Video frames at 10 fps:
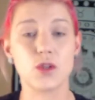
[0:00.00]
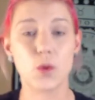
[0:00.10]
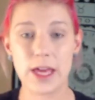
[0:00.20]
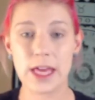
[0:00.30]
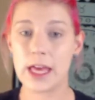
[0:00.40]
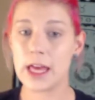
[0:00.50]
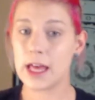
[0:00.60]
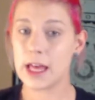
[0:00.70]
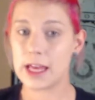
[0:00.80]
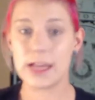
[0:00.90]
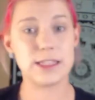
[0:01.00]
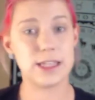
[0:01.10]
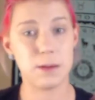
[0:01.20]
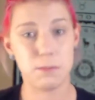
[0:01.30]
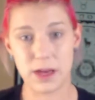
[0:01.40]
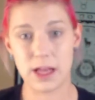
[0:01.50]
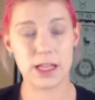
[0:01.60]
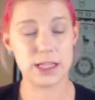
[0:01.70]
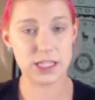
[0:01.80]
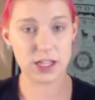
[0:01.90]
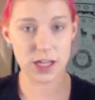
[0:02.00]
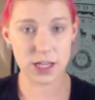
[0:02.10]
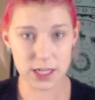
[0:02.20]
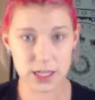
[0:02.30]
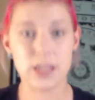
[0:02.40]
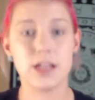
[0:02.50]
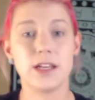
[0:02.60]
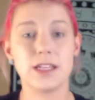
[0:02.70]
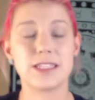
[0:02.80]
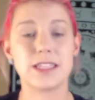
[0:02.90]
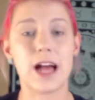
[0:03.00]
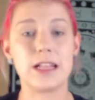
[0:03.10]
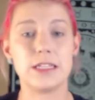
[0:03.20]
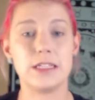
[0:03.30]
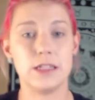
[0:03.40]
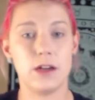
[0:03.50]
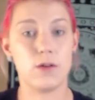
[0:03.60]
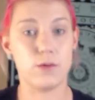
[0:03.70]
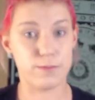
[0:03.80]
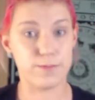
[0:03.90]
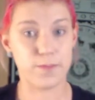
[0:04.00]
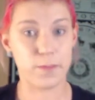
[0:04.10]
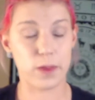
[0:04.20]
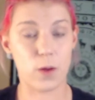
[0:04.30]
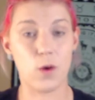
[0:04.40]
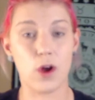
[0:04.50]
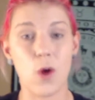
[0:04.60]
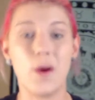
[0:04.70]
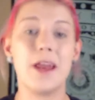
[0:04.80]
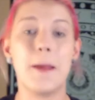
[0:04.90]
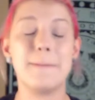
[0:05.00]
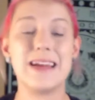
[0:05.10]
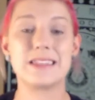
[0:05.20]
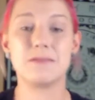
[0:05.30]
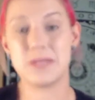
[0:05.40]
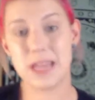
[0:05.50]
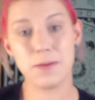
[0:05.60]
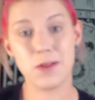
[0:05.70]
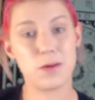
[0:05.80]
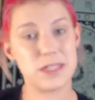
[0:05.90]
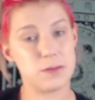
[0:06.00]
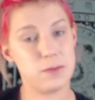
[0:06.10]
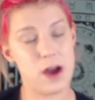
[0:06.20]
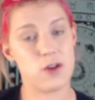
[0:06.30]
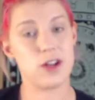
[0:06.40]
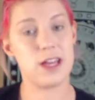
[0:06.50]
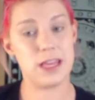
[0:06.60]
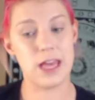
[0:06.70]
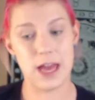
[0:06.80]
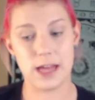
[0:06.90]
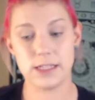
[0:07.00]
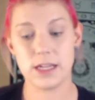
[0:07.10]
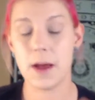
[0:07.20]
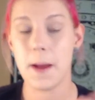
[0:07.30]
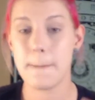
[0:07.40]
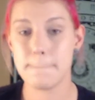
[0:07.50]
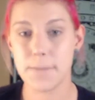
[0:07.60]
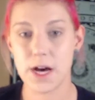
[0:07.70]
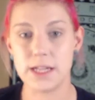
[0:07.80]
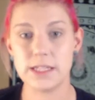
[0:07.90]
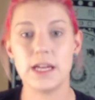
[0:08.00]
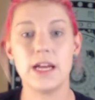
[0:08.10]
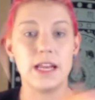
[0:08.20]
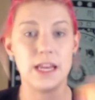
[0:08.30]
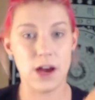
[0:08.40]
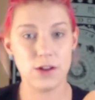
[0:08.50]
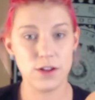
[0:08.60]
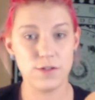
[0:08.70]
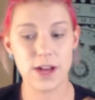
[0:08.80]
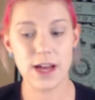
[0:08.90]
just quick, easy, balanced, solid. We'll go in and make some depth with some powder in the end. But now that you've